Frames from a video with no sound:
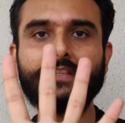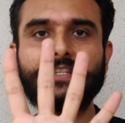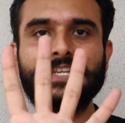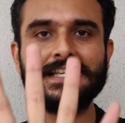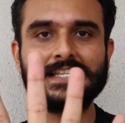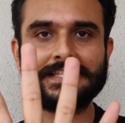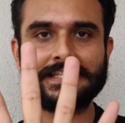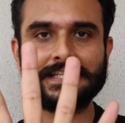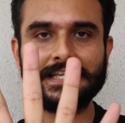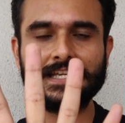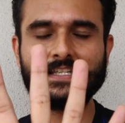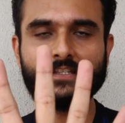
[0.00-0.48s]

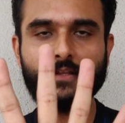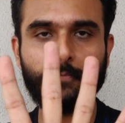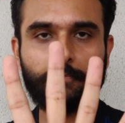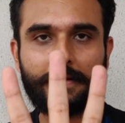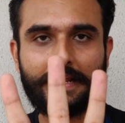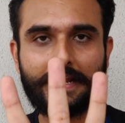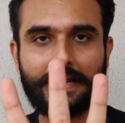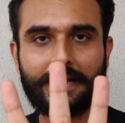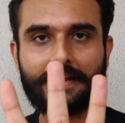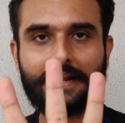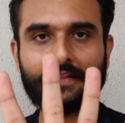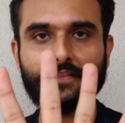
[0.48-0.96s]
this is the
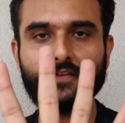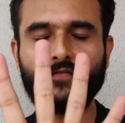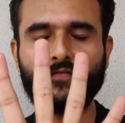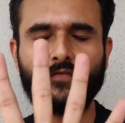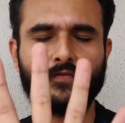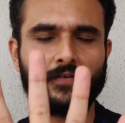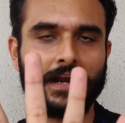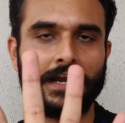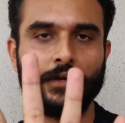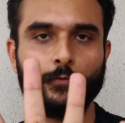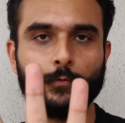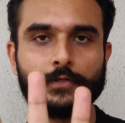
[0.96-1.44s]
blade at the
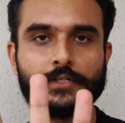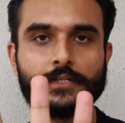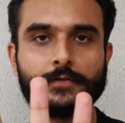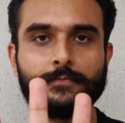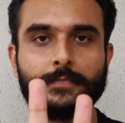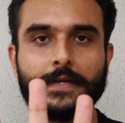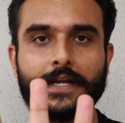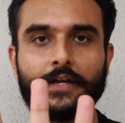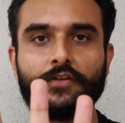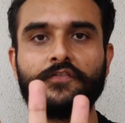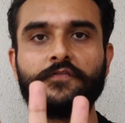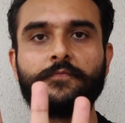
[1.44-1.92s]
front, which is
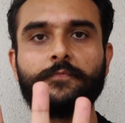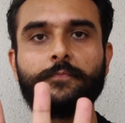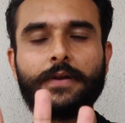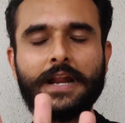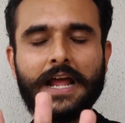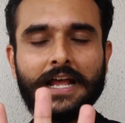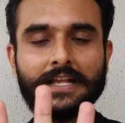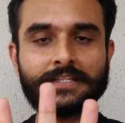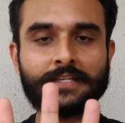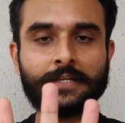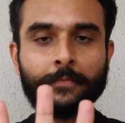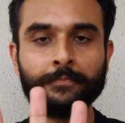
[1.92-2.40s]
made of
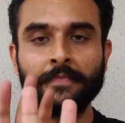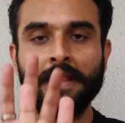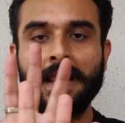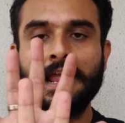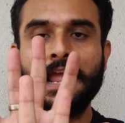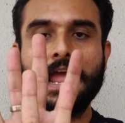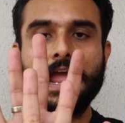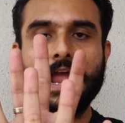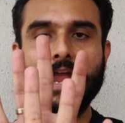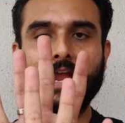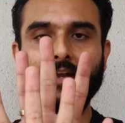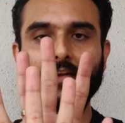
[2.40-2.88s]
brass,
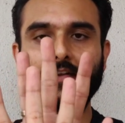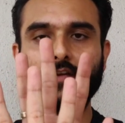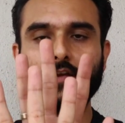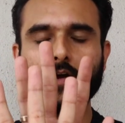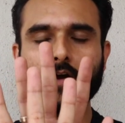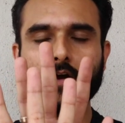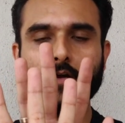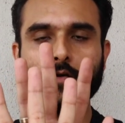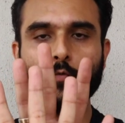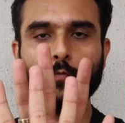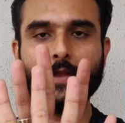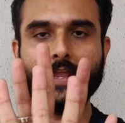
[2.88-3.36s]
and
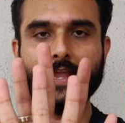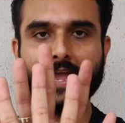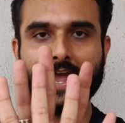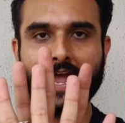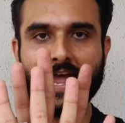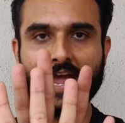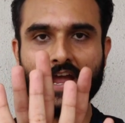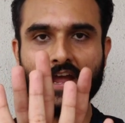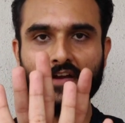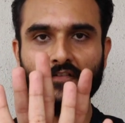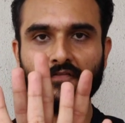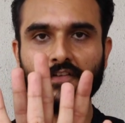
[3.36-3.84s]
here we
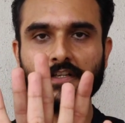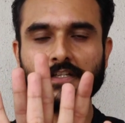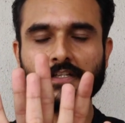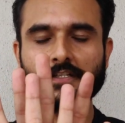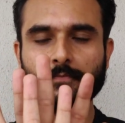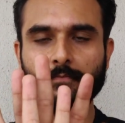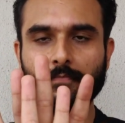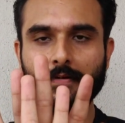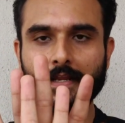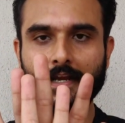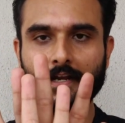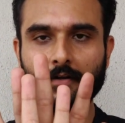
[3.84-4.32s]
have this
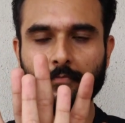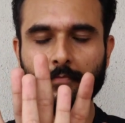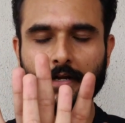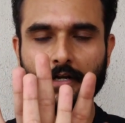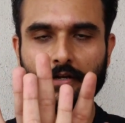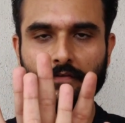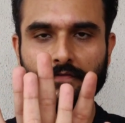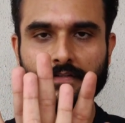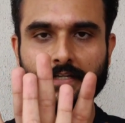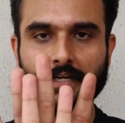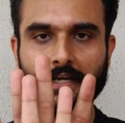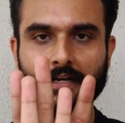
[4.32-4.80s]
blade
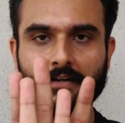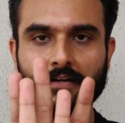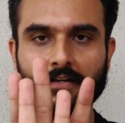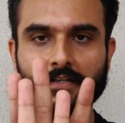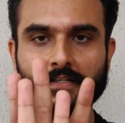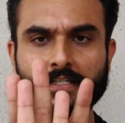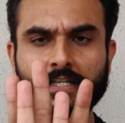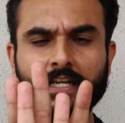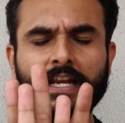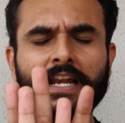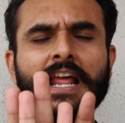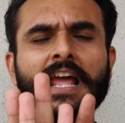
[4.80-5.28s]
made of
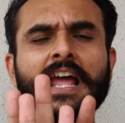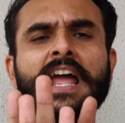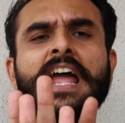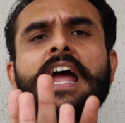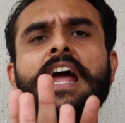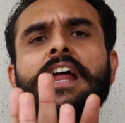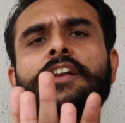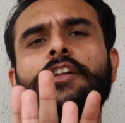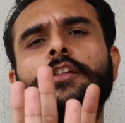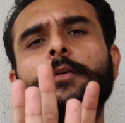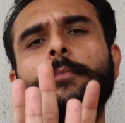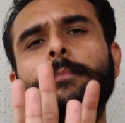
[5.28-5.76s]
stainless steel.
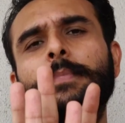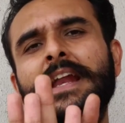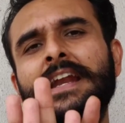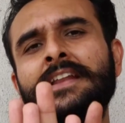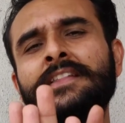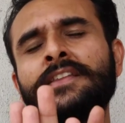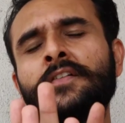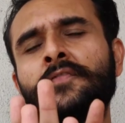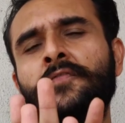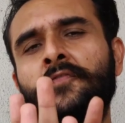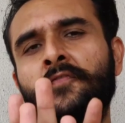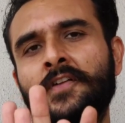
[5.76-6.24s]
Now the blade
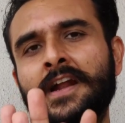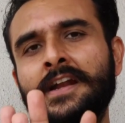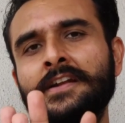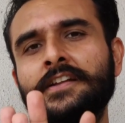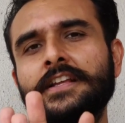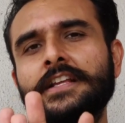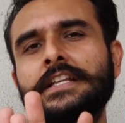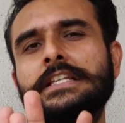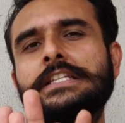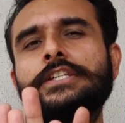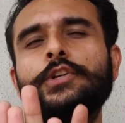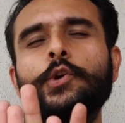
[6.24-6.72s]
in the front
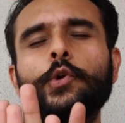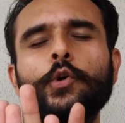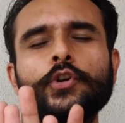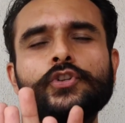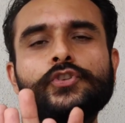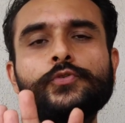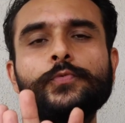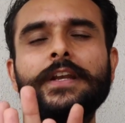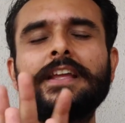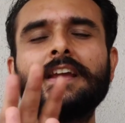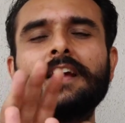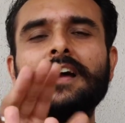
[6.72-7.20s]
is
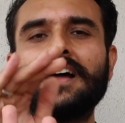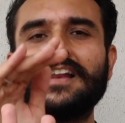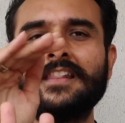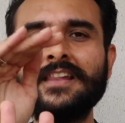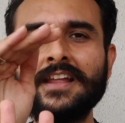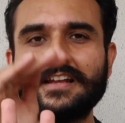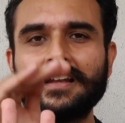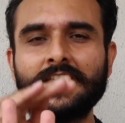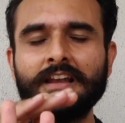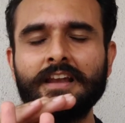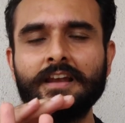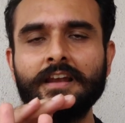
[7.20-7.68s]
usually a
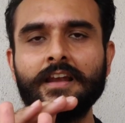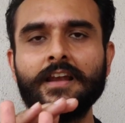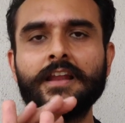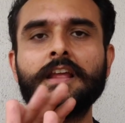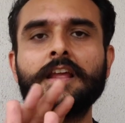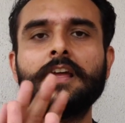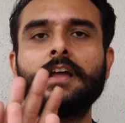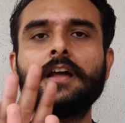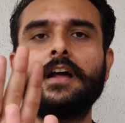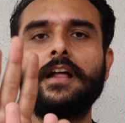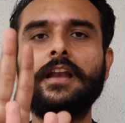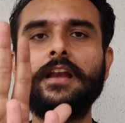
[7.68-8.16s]
little
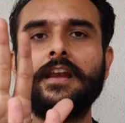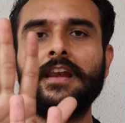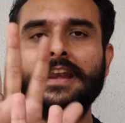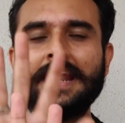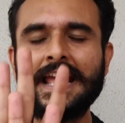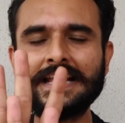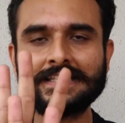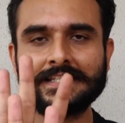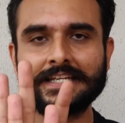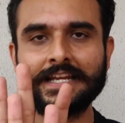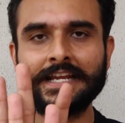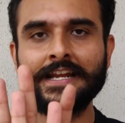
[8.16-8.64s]

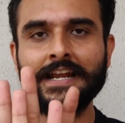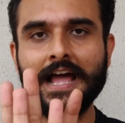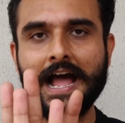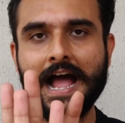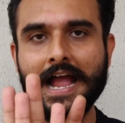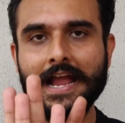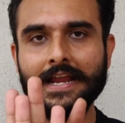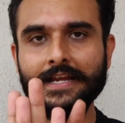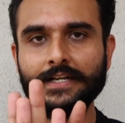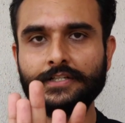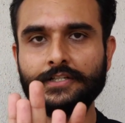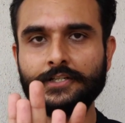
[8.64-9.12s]
less in
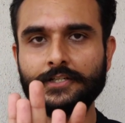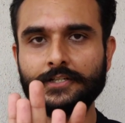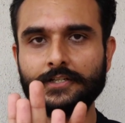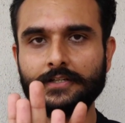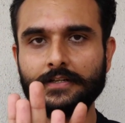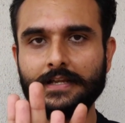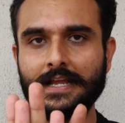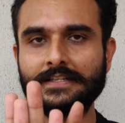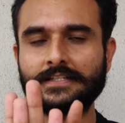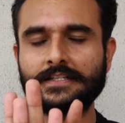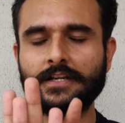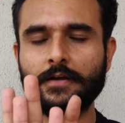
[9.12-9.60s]
height
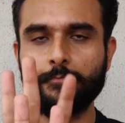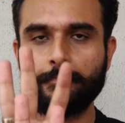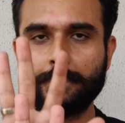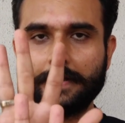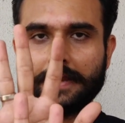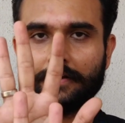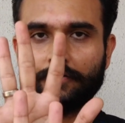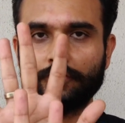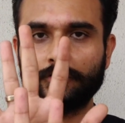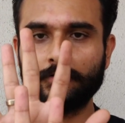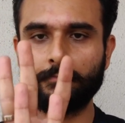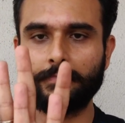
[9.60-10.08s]
as
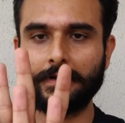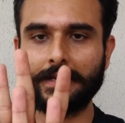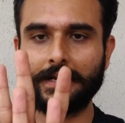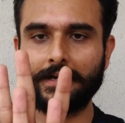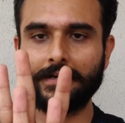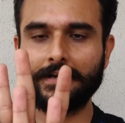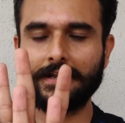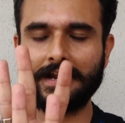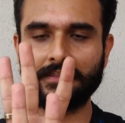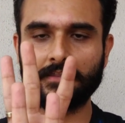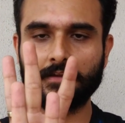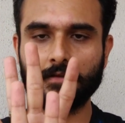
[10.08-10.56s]
compared to the
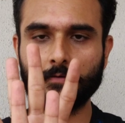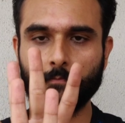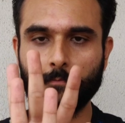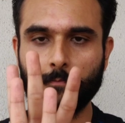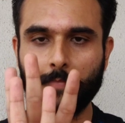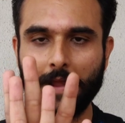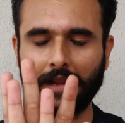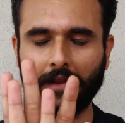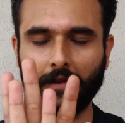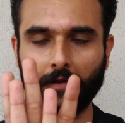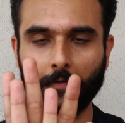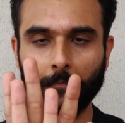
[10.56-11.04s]
blade at the
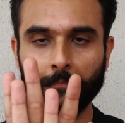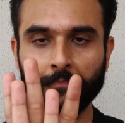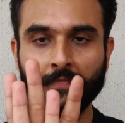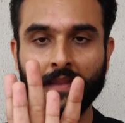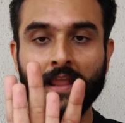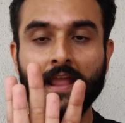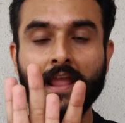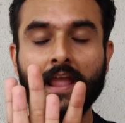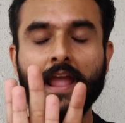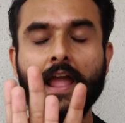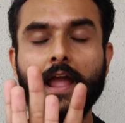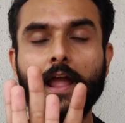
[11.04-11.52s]
back.
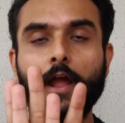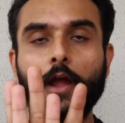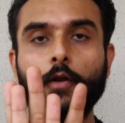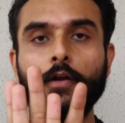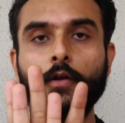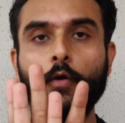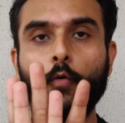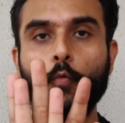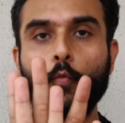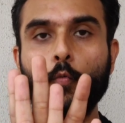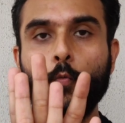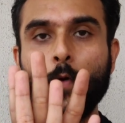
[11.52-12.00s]

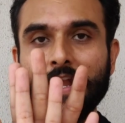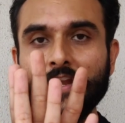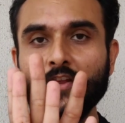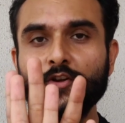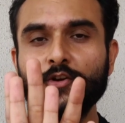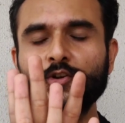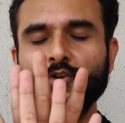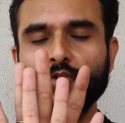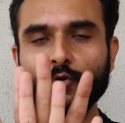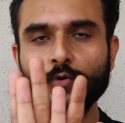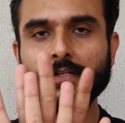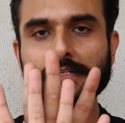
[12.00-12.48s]
When
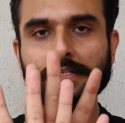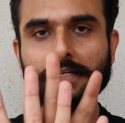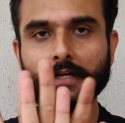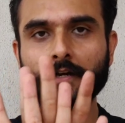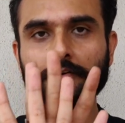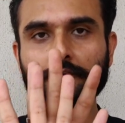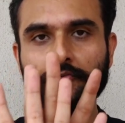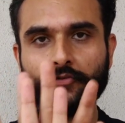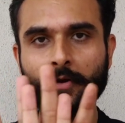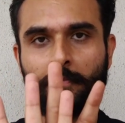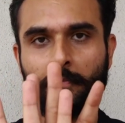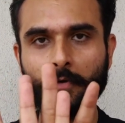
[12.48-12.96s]
you use a
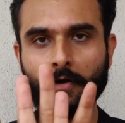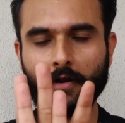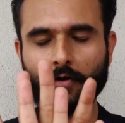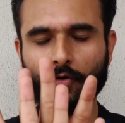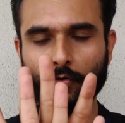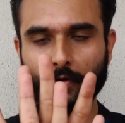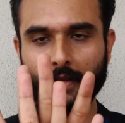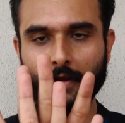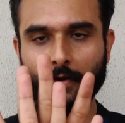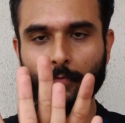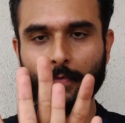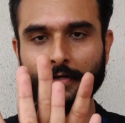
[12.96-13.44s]
trimmer,
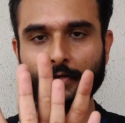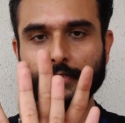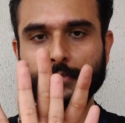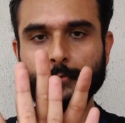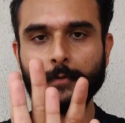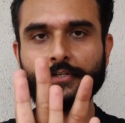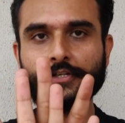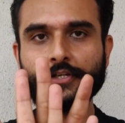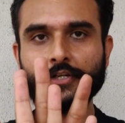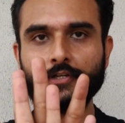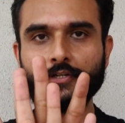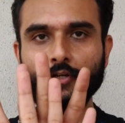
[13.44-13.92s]
okay, when you
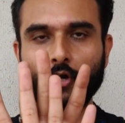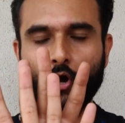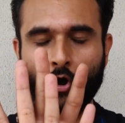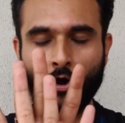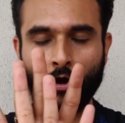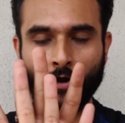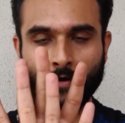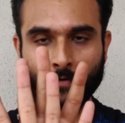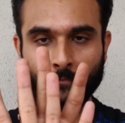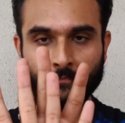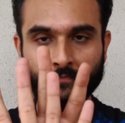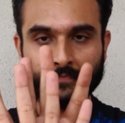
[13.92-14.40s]
switch it
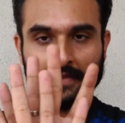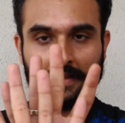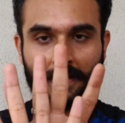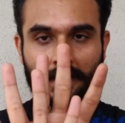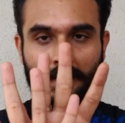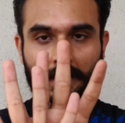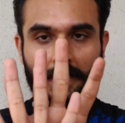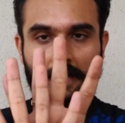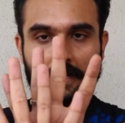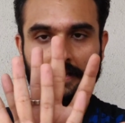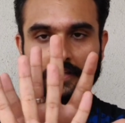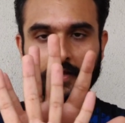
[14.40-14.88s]
on,
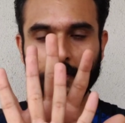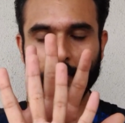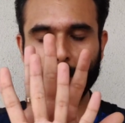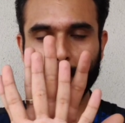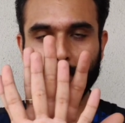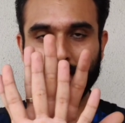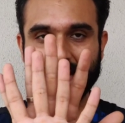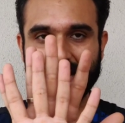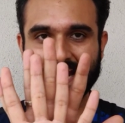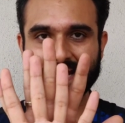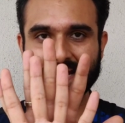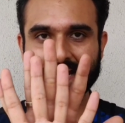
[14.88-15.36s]
the
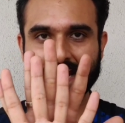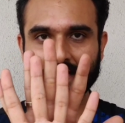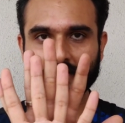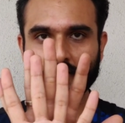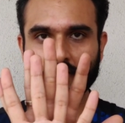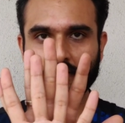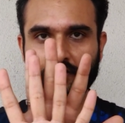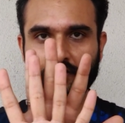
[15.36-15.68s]
blade at the